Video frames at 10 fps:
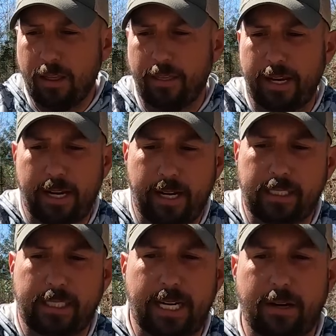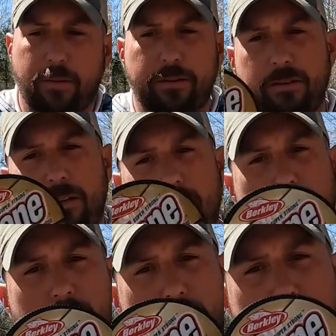The second one
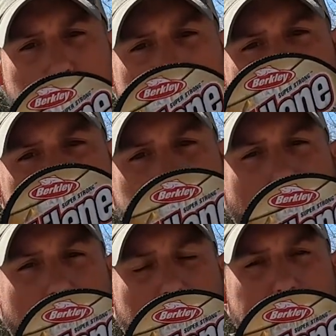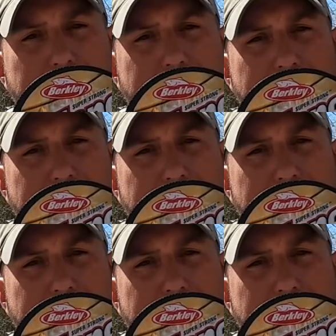is the Trilene